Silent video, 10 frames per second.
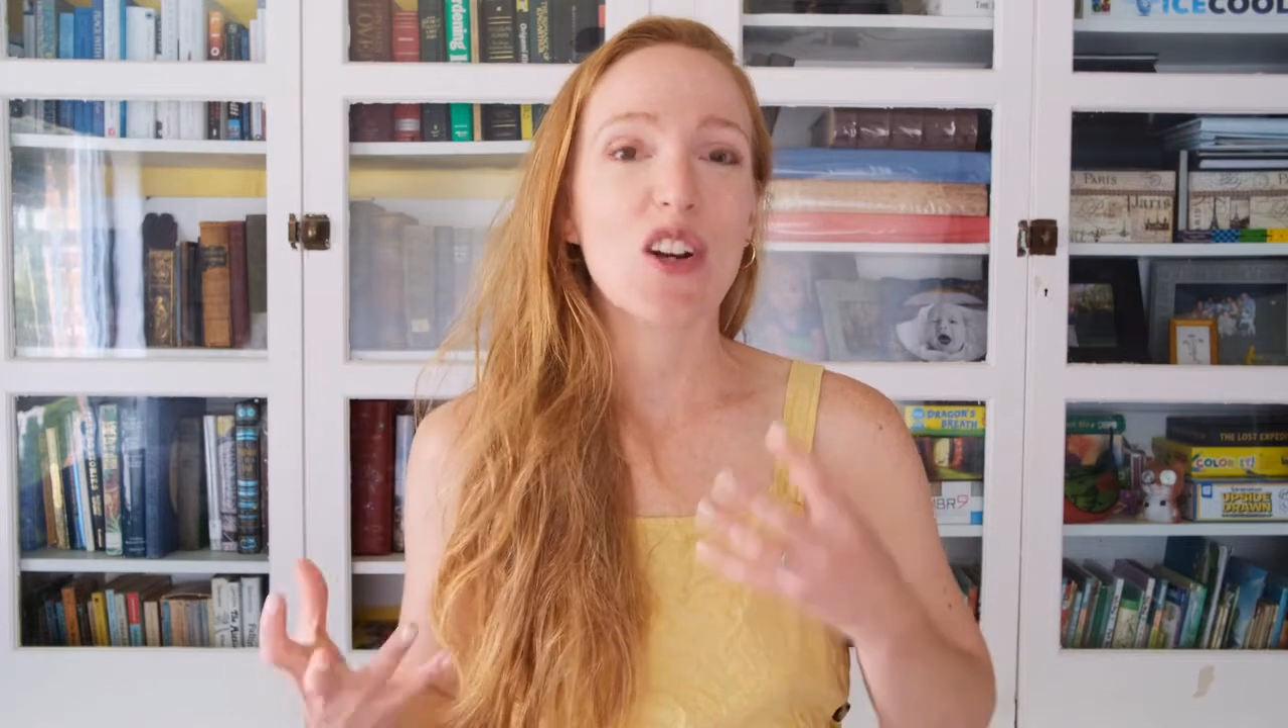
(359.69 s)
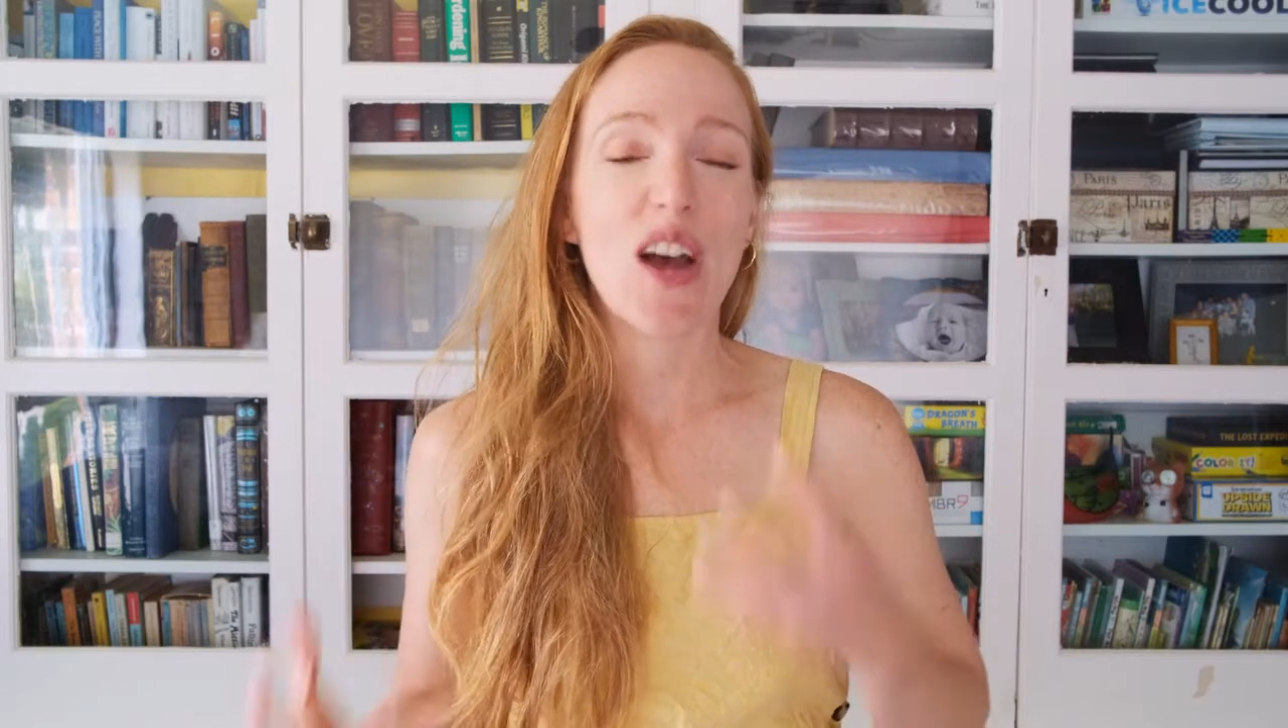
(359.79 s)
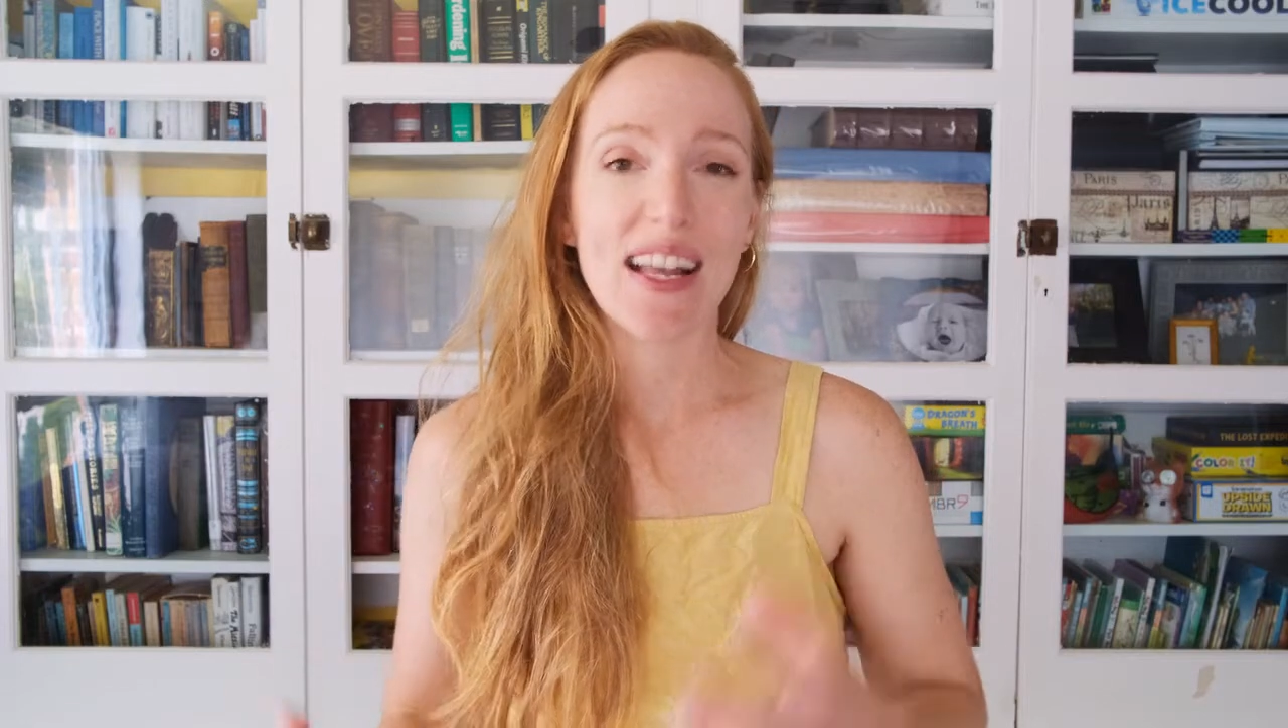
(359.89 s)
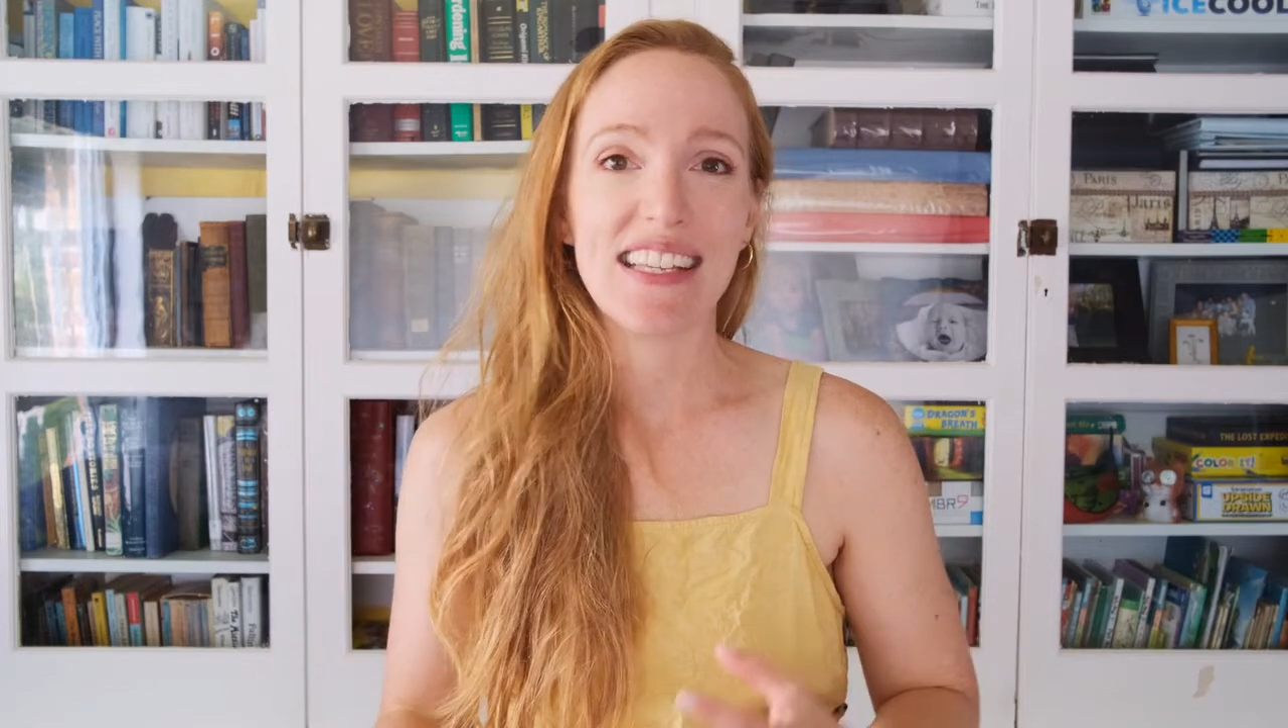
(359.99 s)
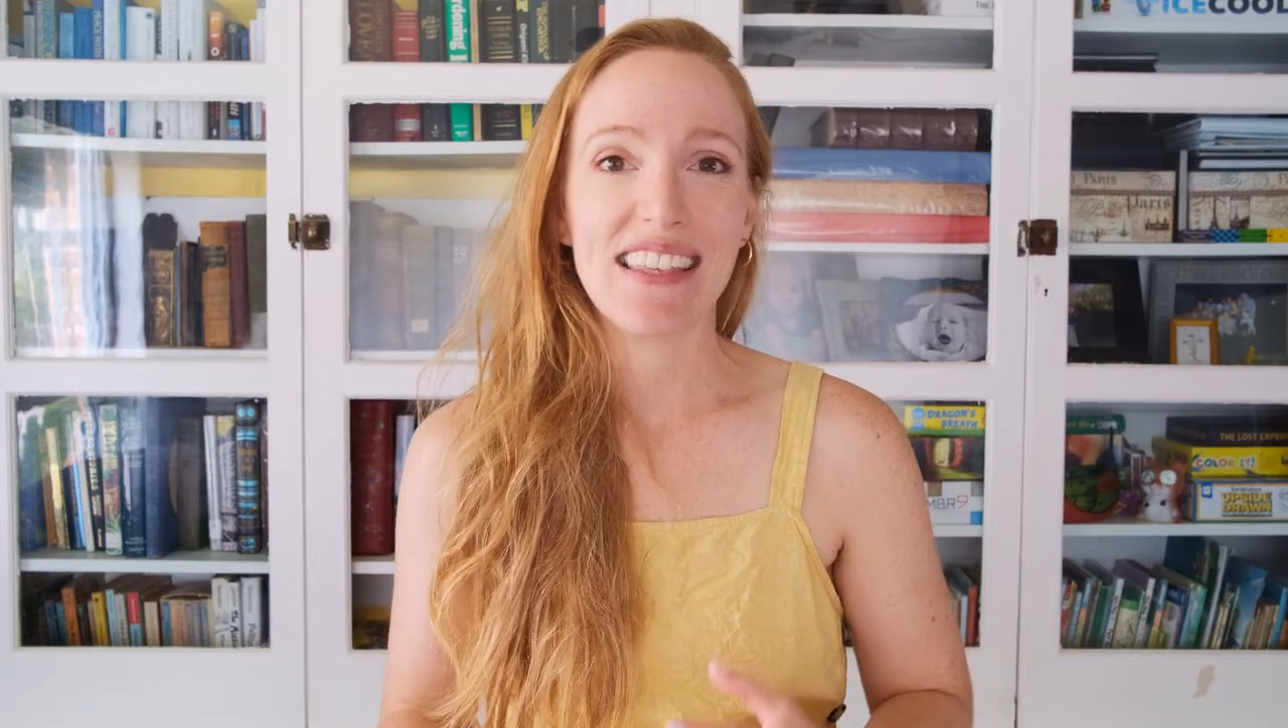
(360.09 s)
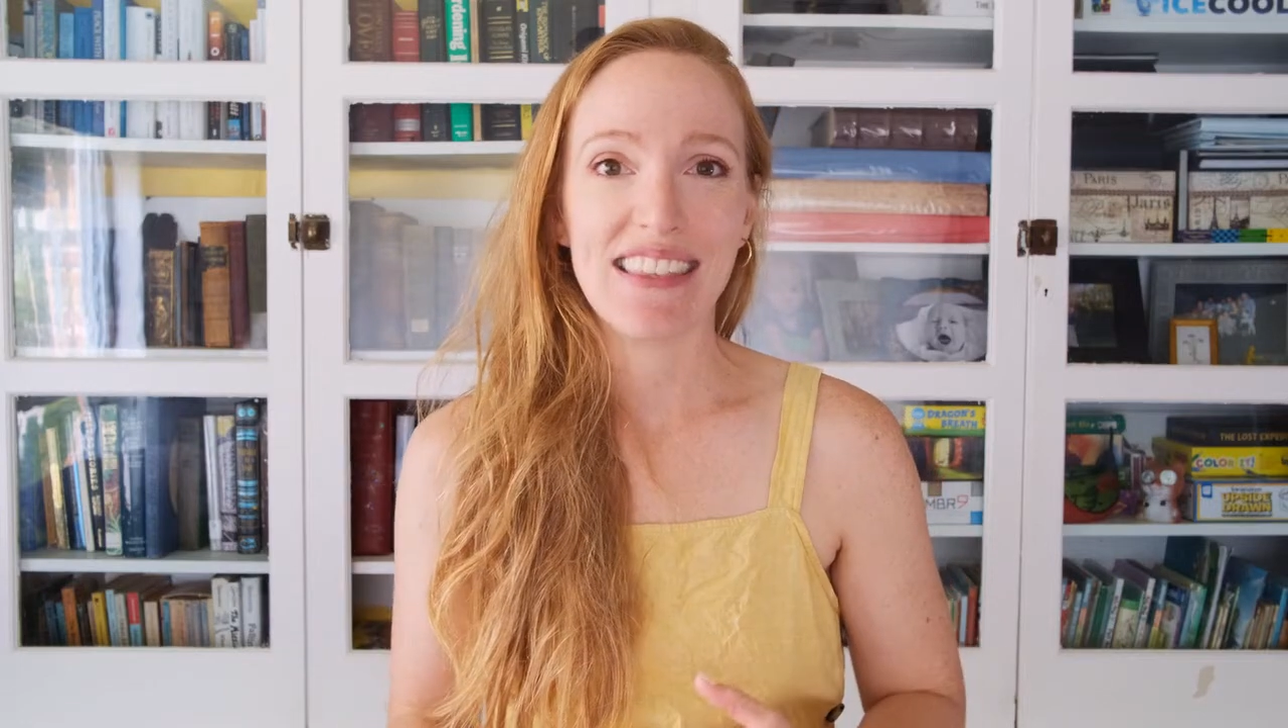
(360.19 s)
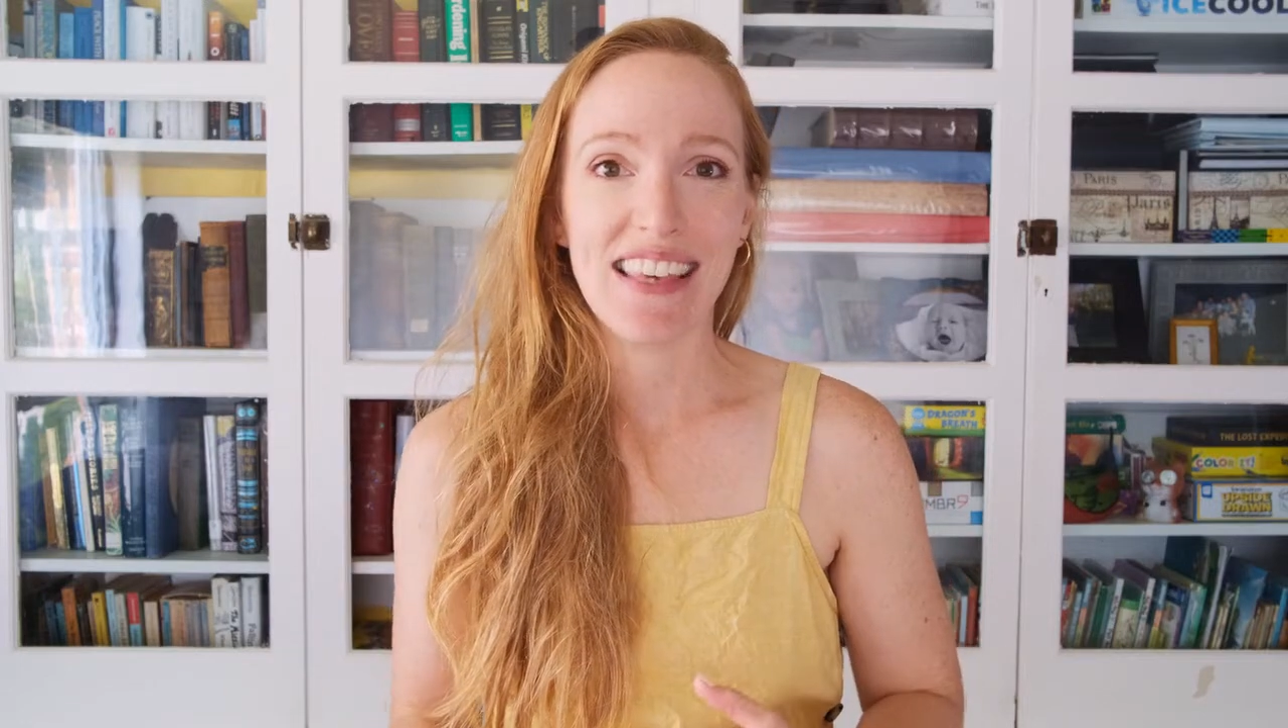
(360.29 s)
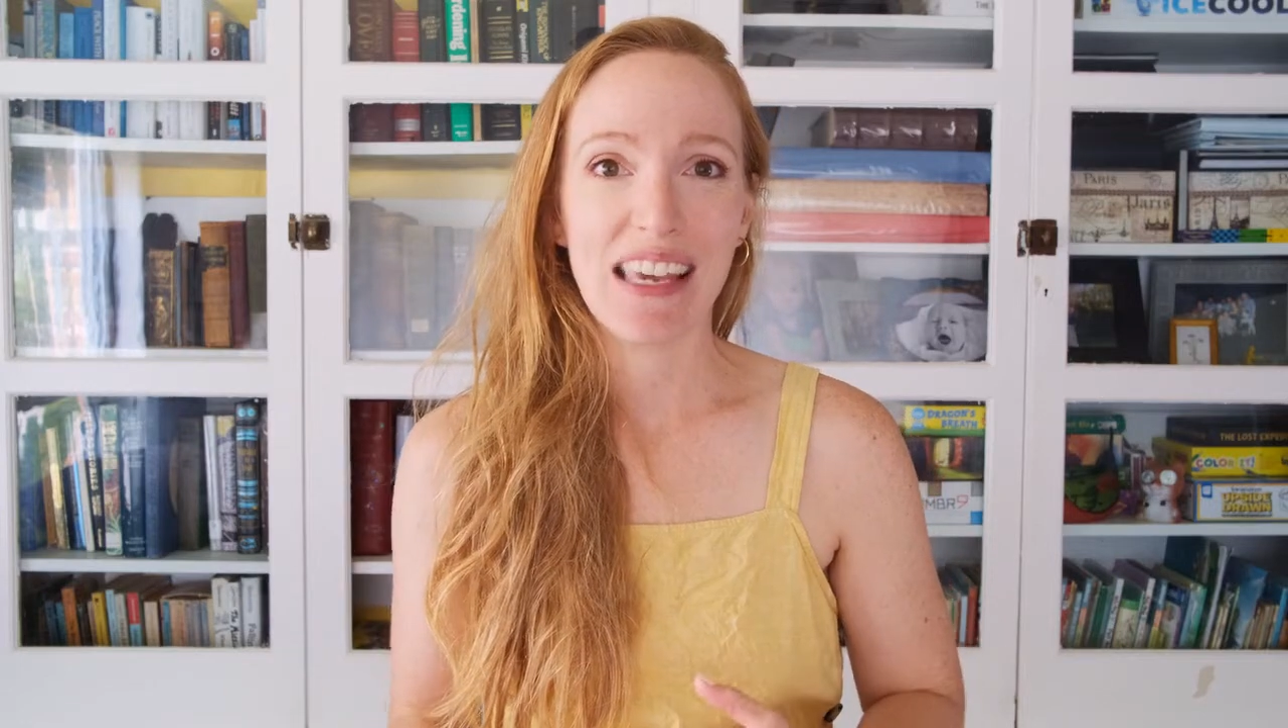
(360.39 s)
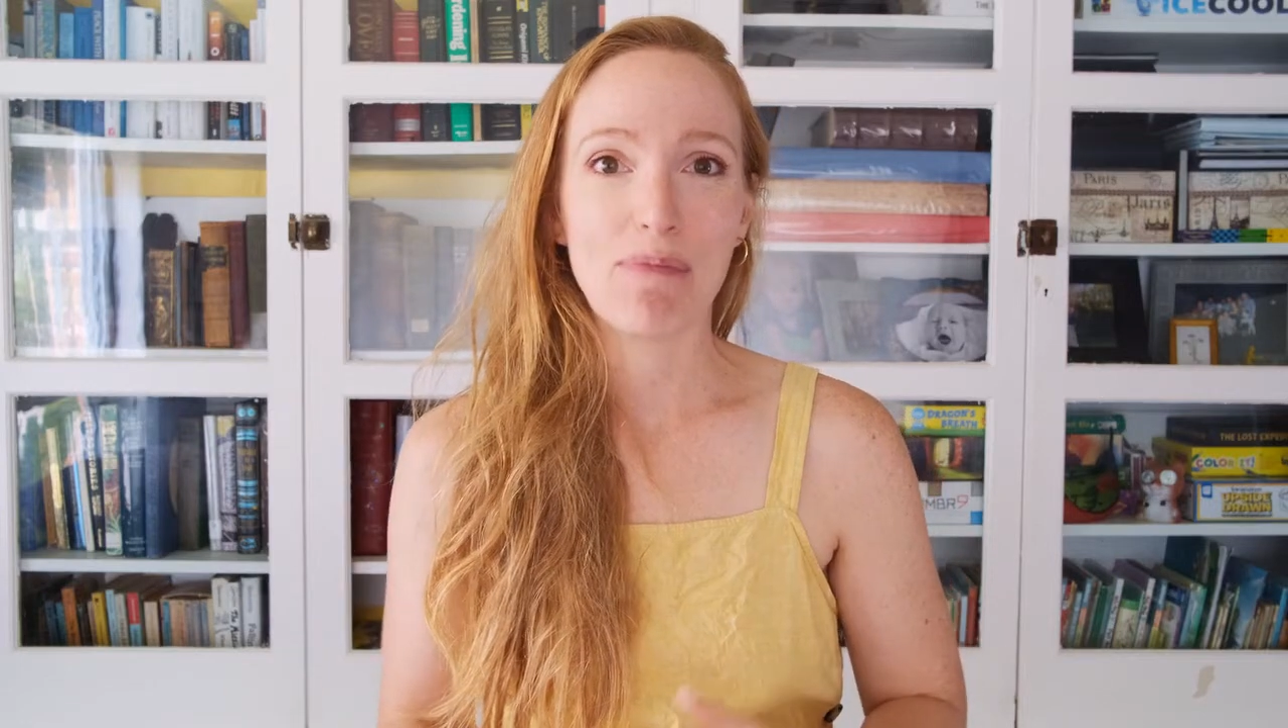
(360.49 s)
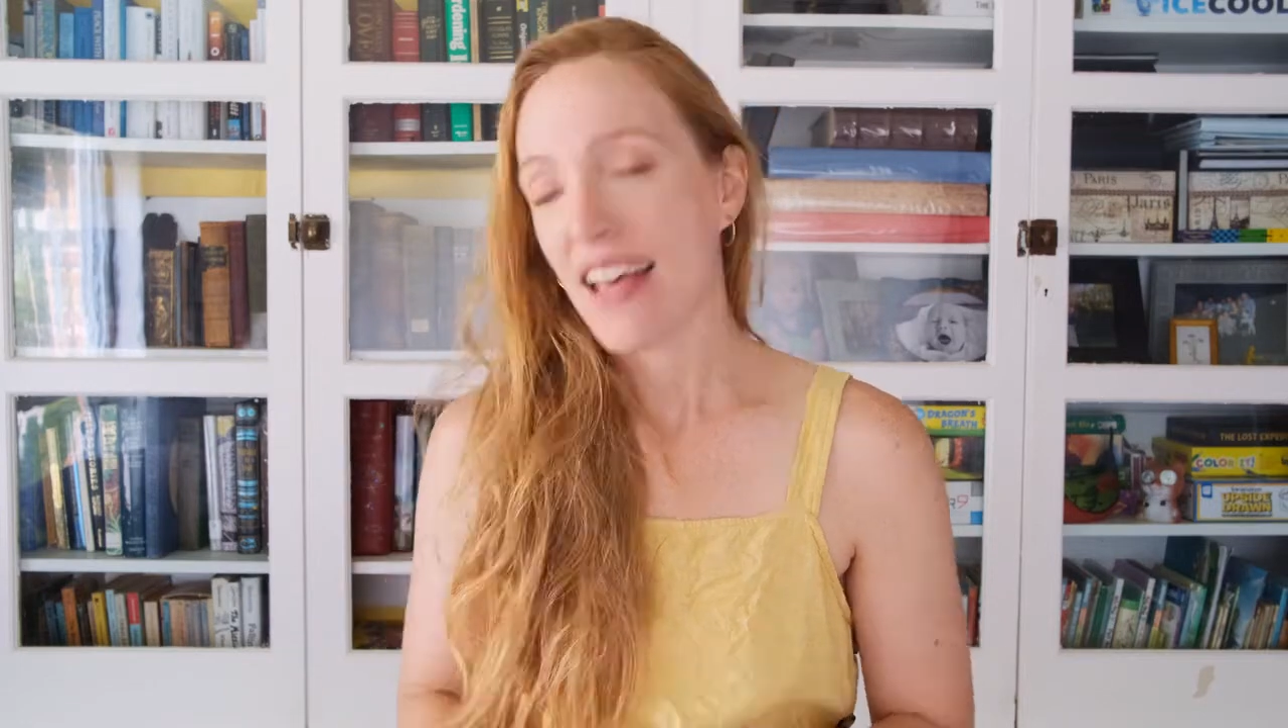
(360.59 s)
hunting
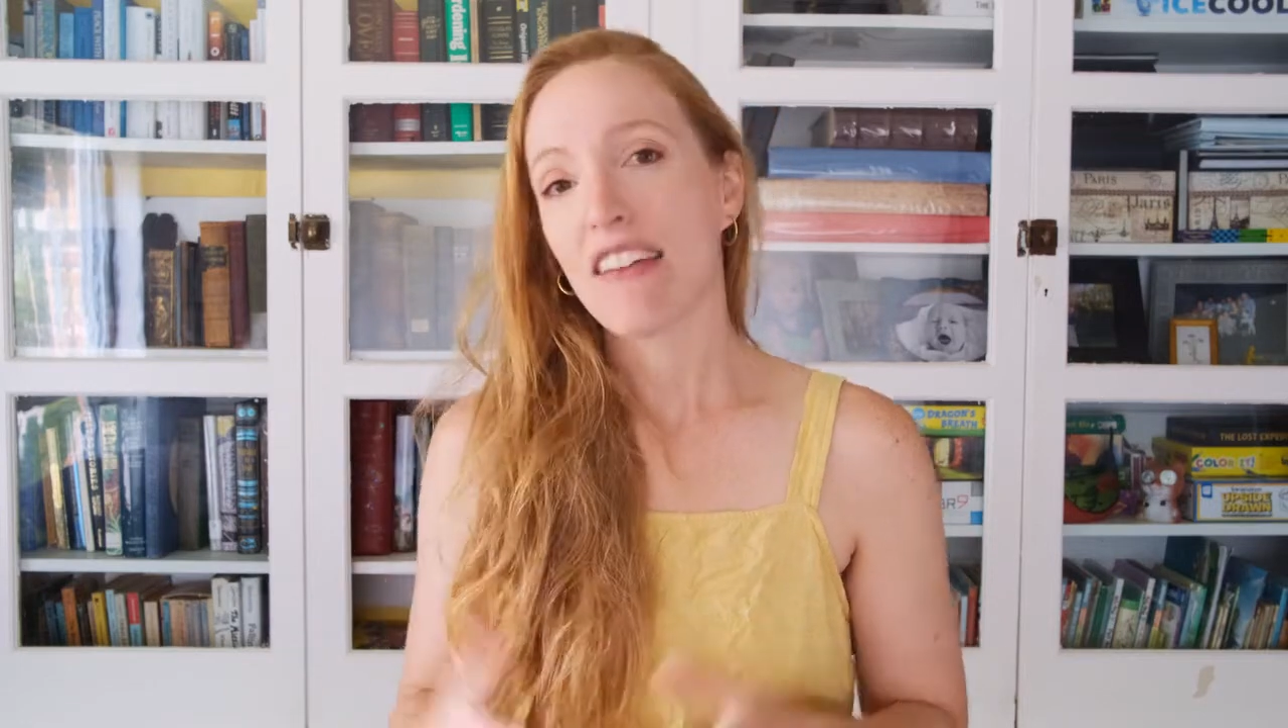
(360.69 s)
theme.